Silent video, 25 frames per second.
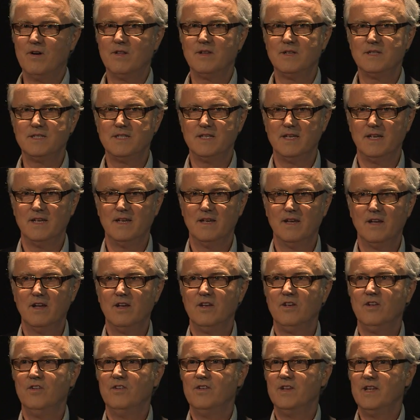policy.
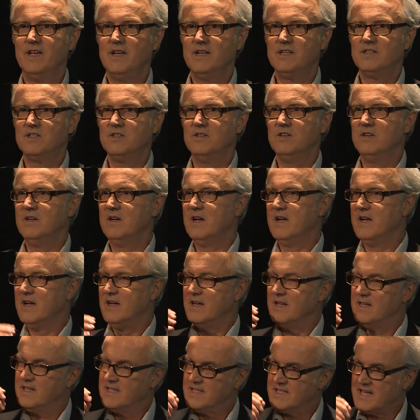You need to
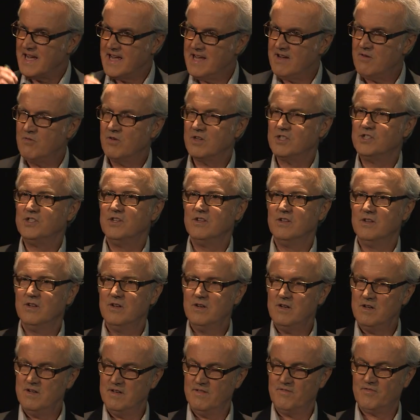take what you
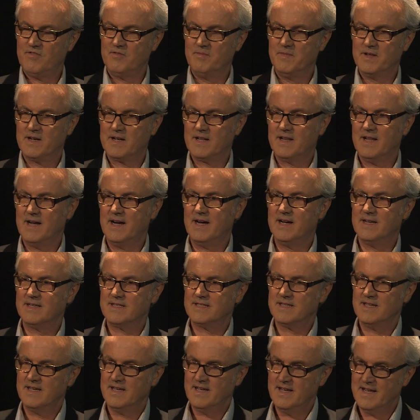learn from the
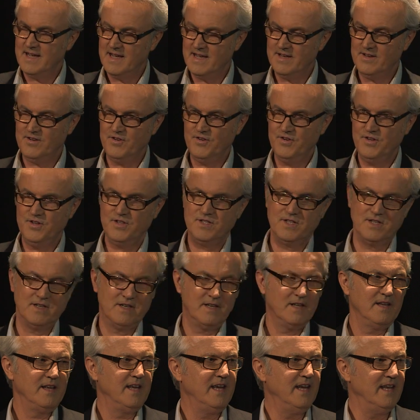class and use
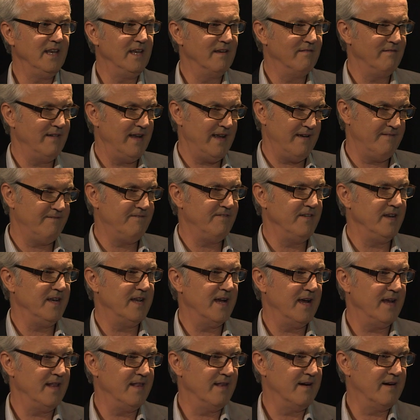it in your
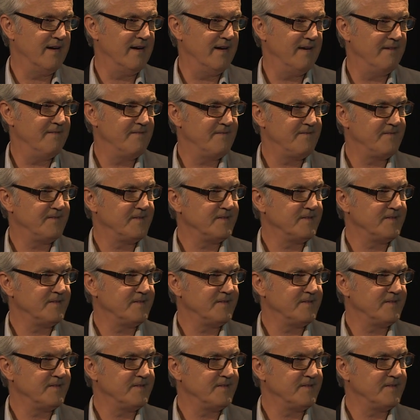everyday life.